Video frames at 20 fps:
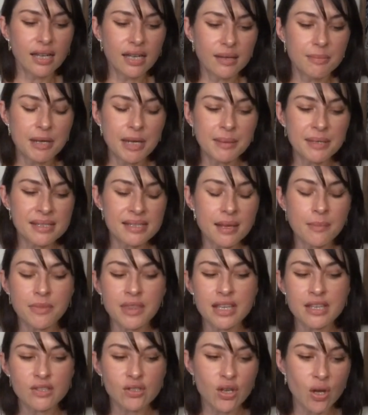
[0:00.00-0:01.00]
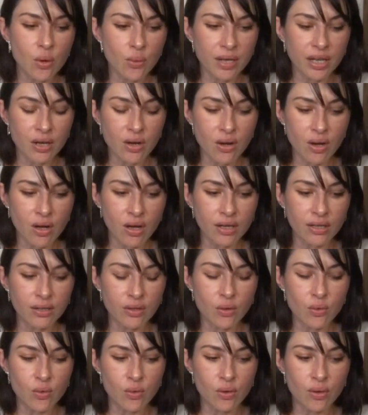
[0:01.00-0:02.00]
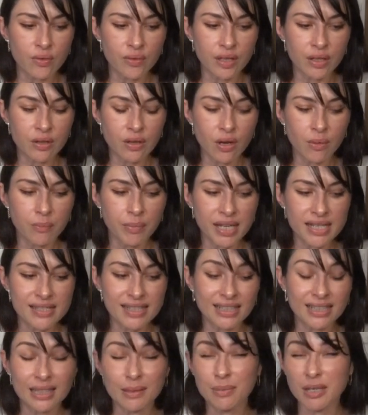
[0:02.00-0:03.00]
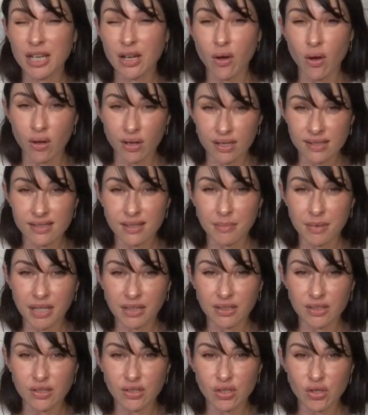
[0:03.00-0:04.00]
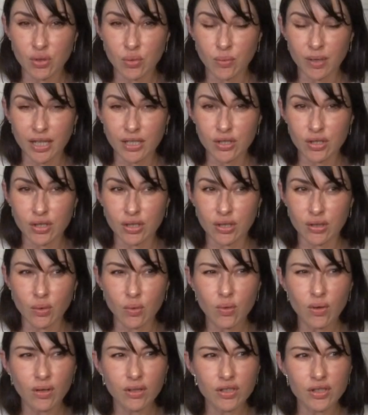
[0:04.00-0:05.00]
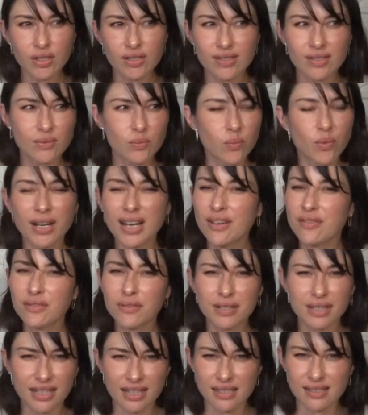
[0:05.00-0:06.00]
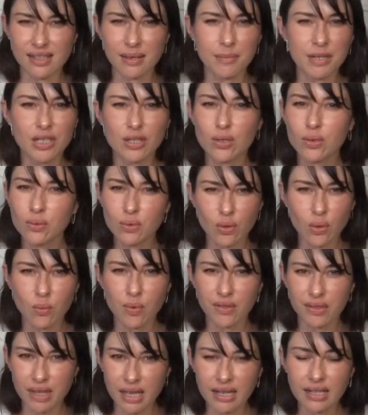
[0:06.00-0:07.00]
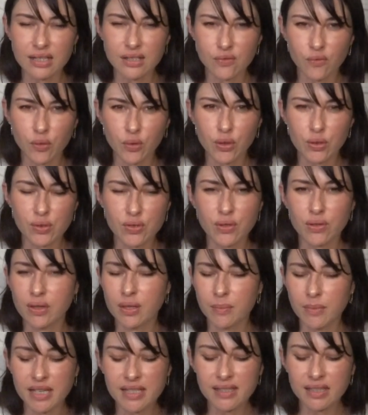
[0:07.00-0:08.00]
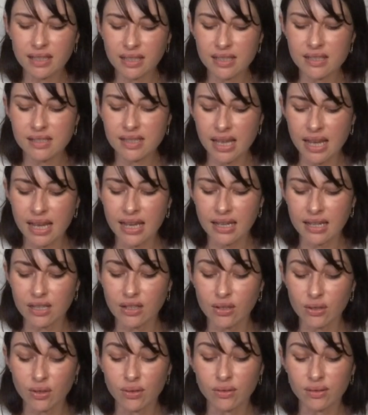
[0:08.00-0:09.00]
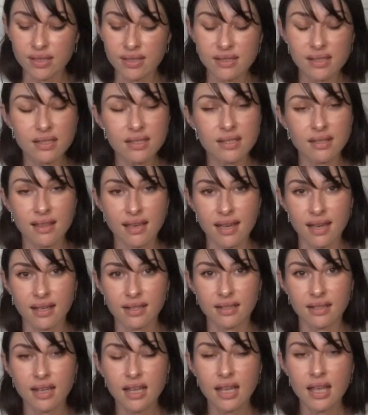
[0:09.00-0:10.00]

maybe something's going on, or they're not basically being honest about the situation, or just whatever it is. I mean, you know what that is for you. So they're basically saying, you know, listen to that.